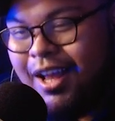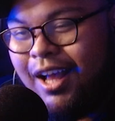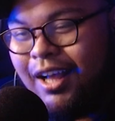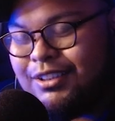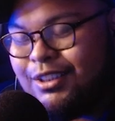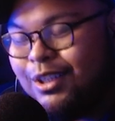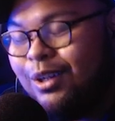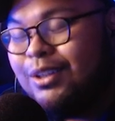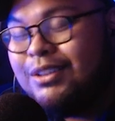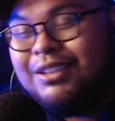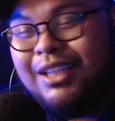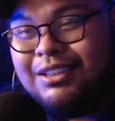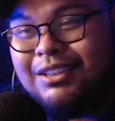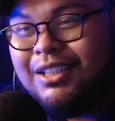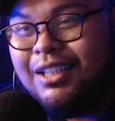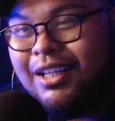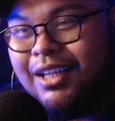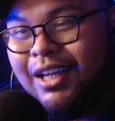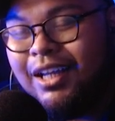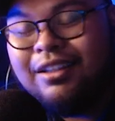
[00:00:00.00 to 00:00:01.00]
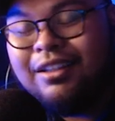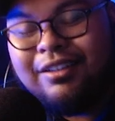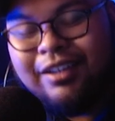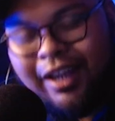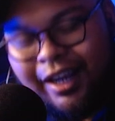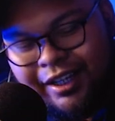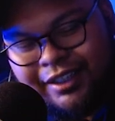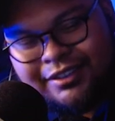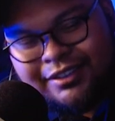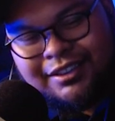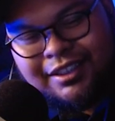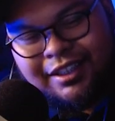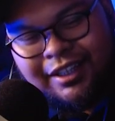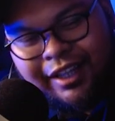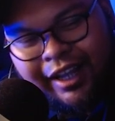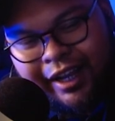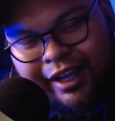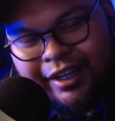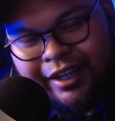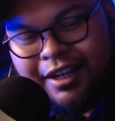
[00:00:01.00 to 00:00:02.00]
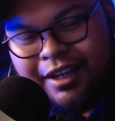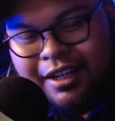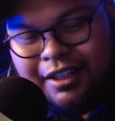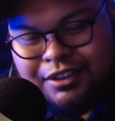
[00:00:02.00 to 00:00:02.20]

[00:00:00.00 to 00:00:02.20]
So essentially, it takes that